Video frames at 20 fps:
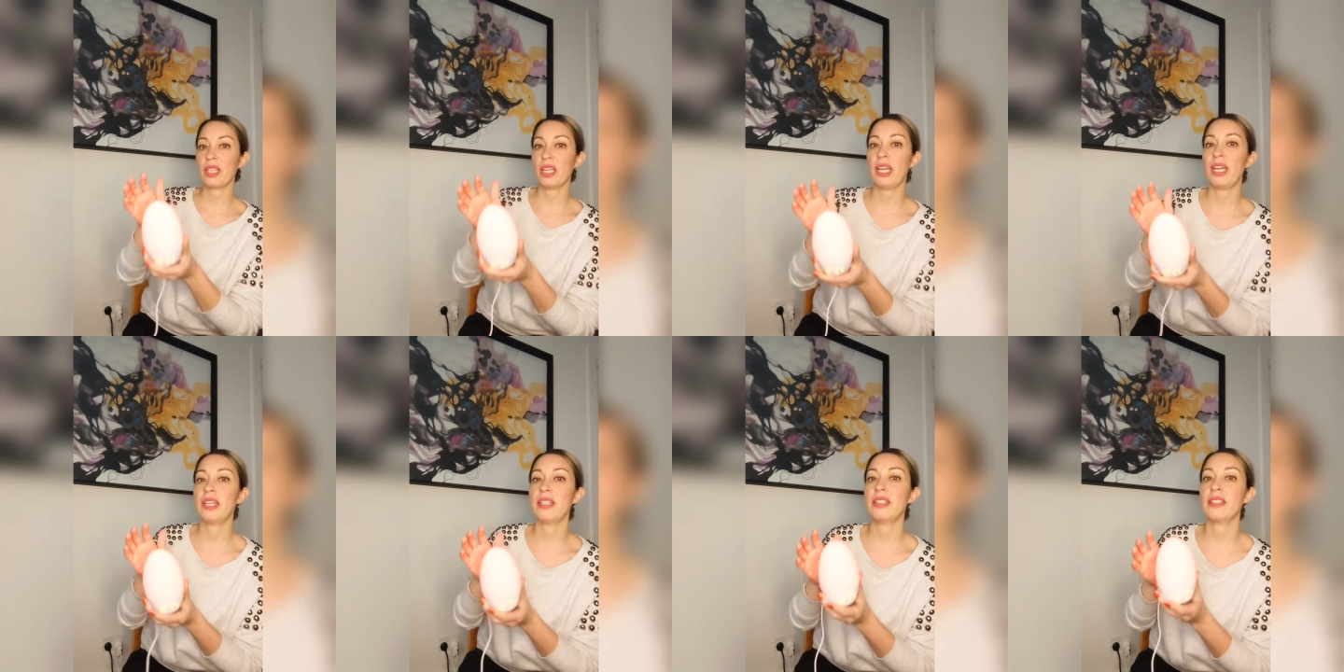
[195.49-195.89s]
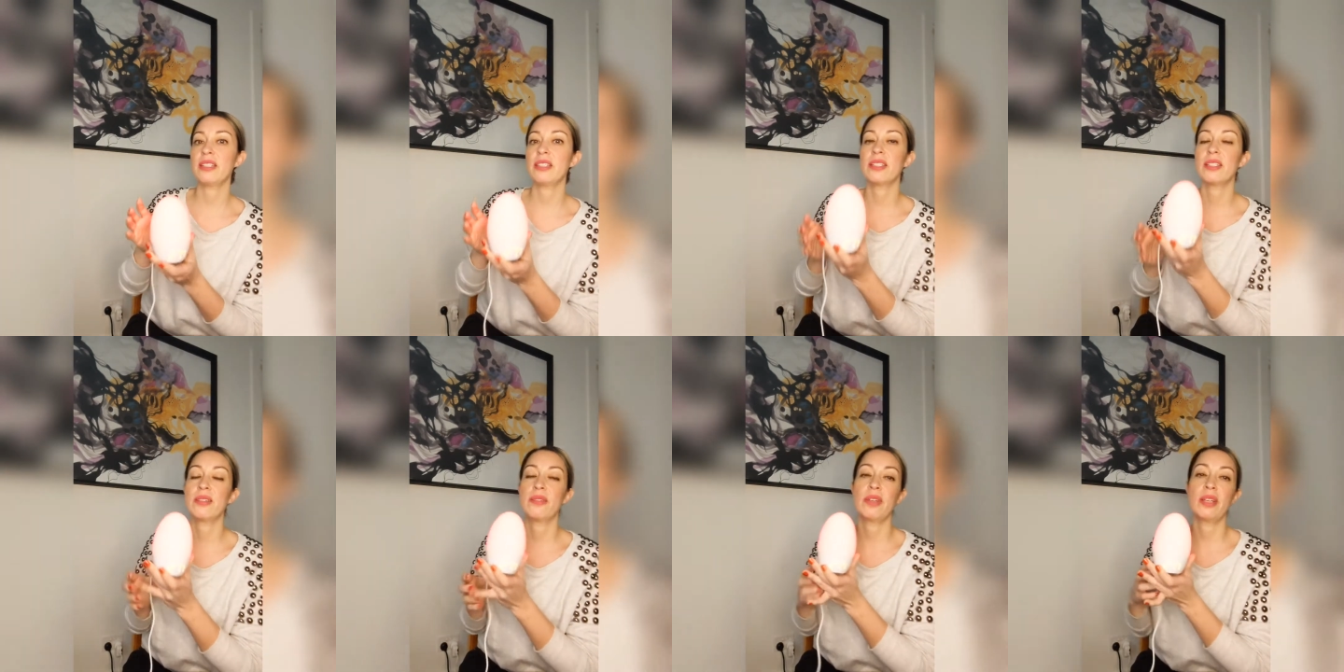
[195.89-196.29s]

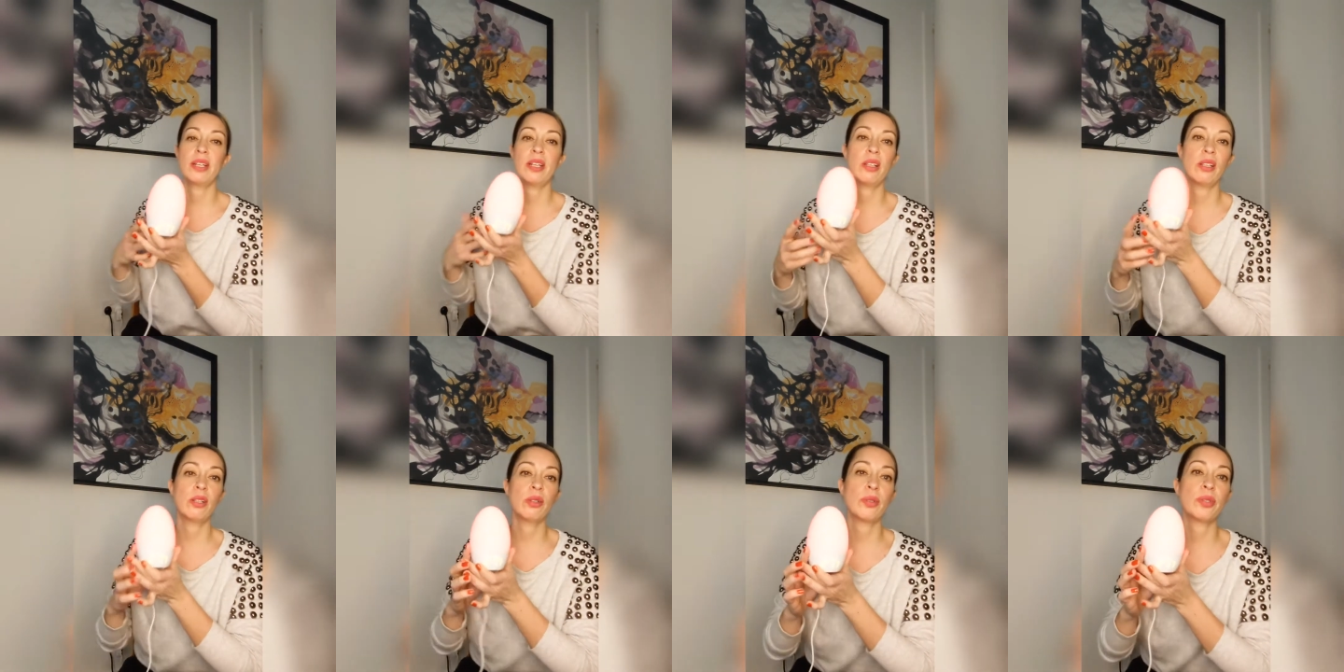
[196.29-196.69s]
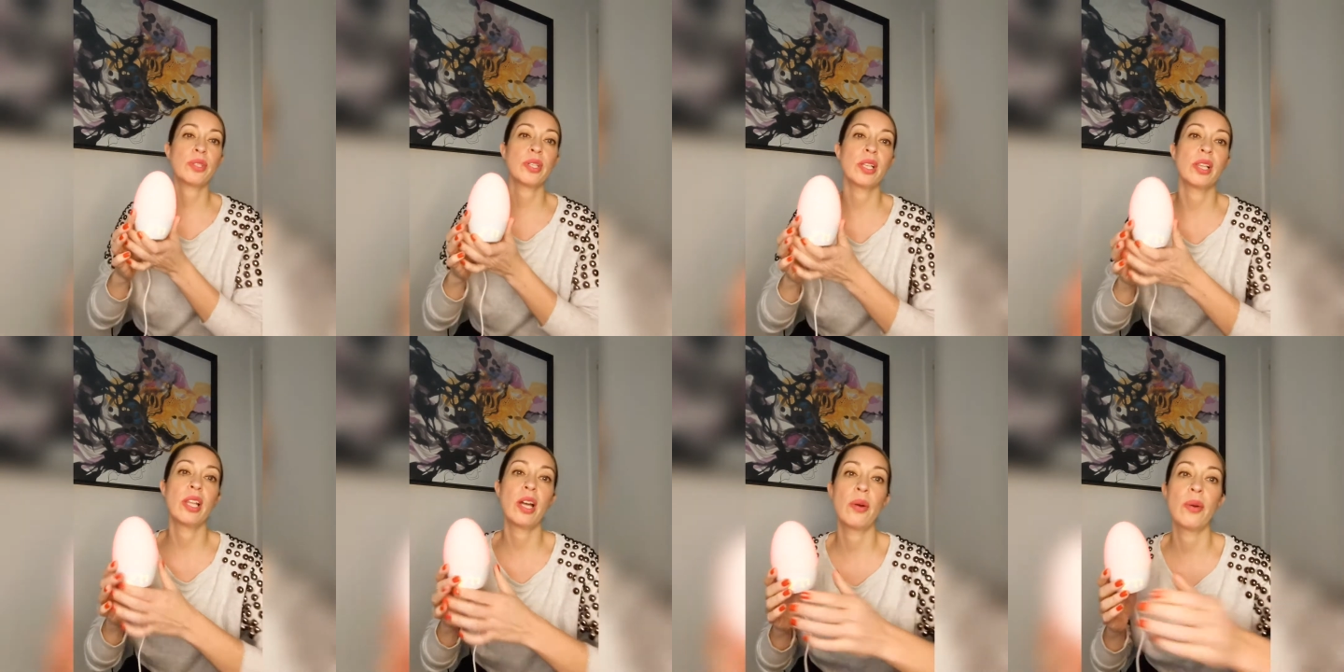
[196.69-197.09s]
and and I'll
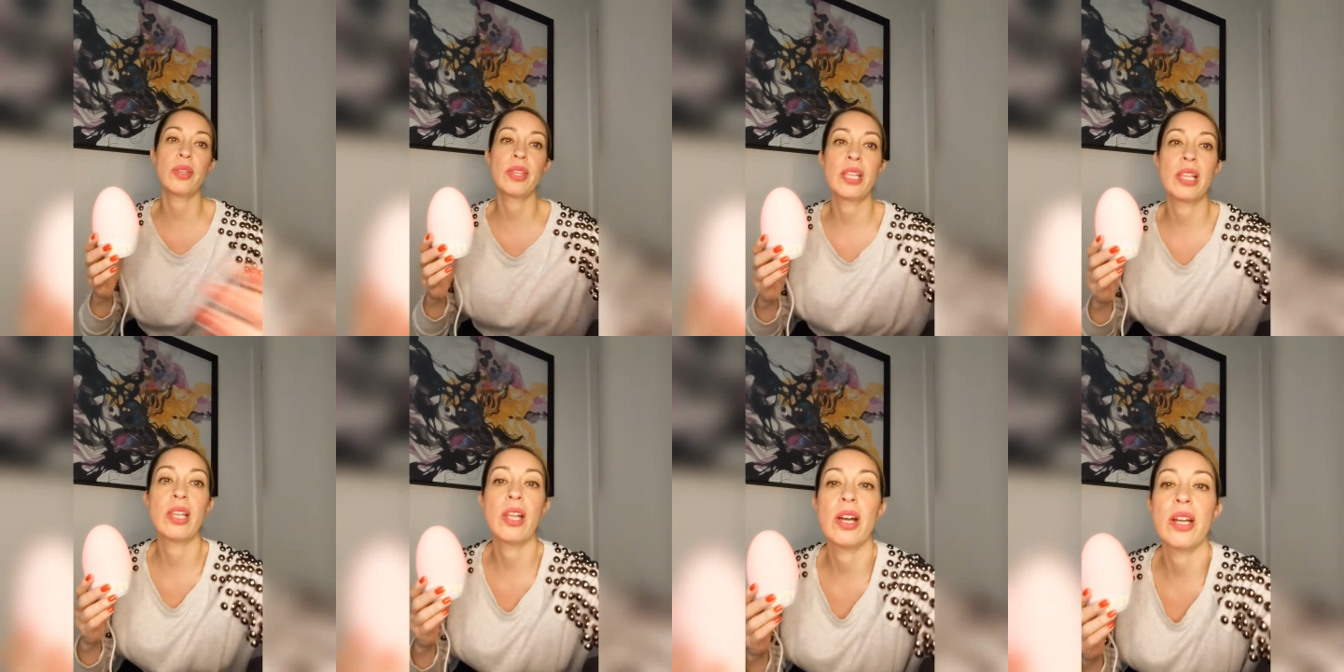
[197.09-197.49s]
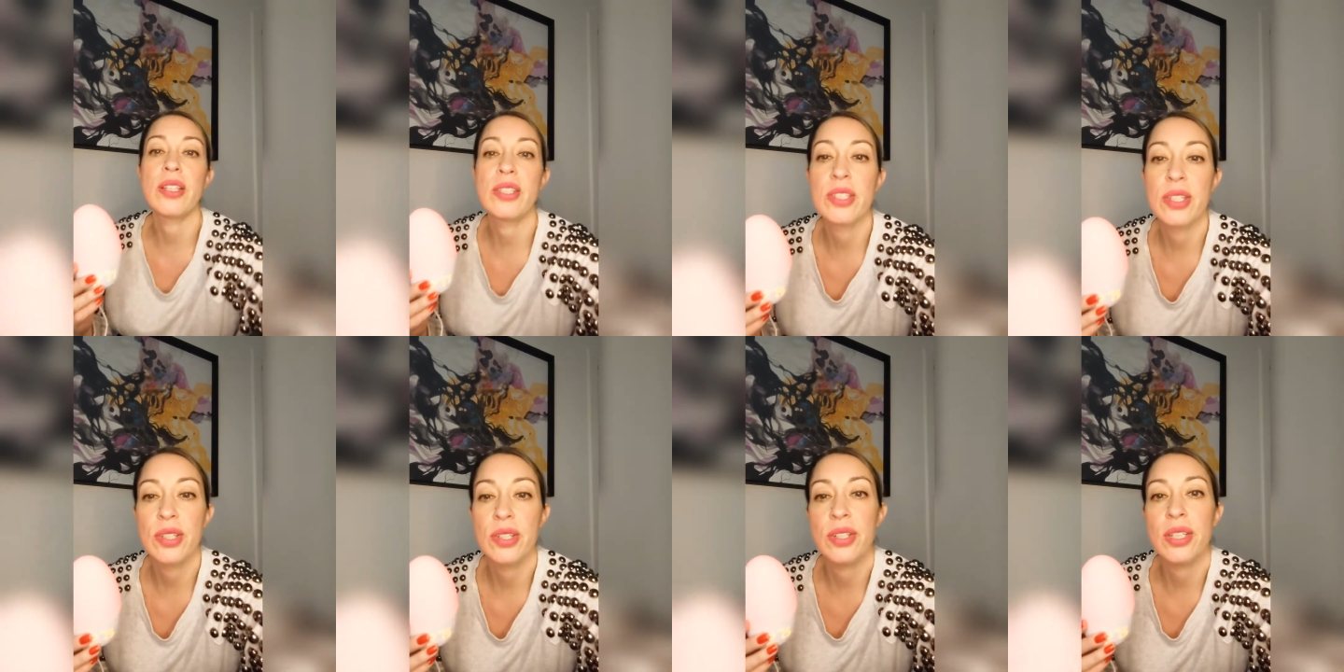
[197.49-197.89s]
also lower the light
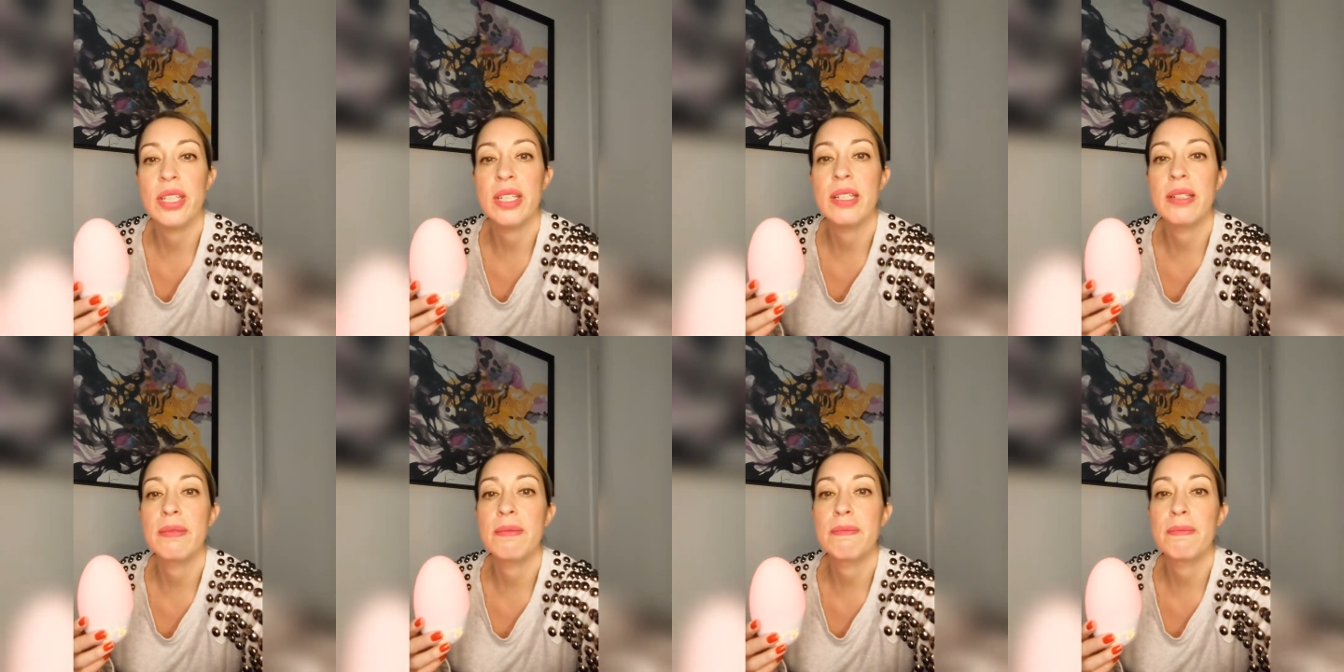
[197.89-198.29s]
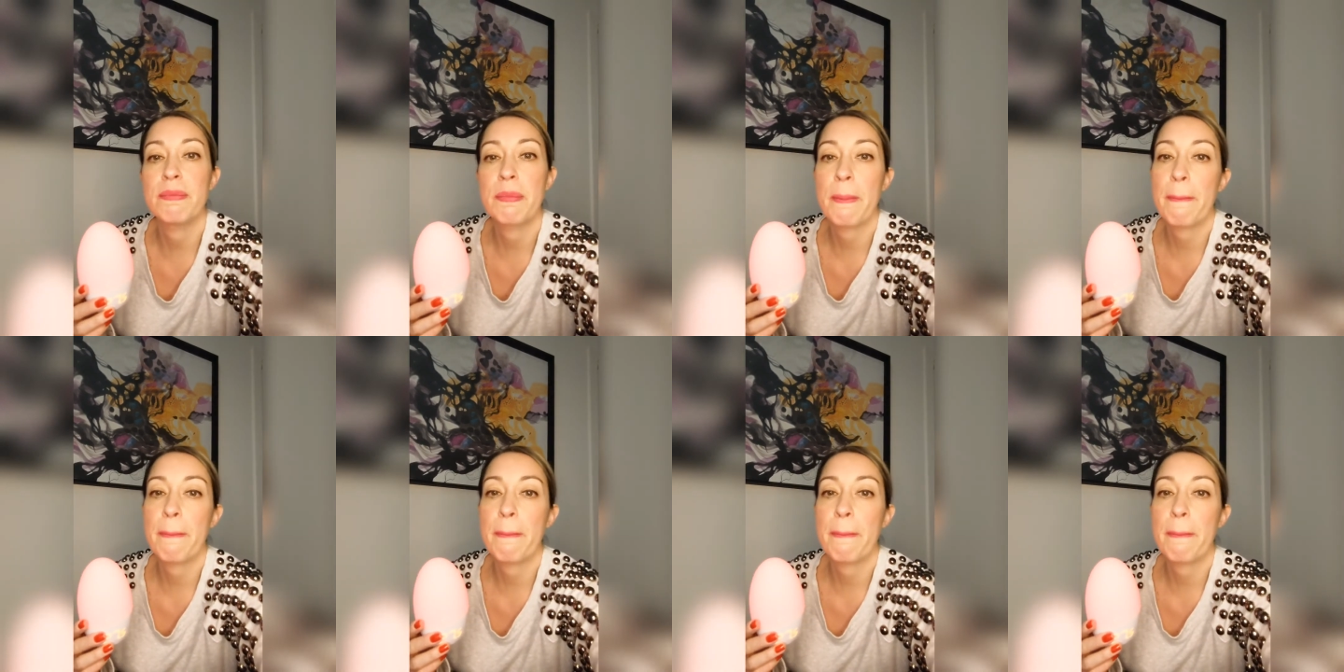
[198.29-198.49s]
so you can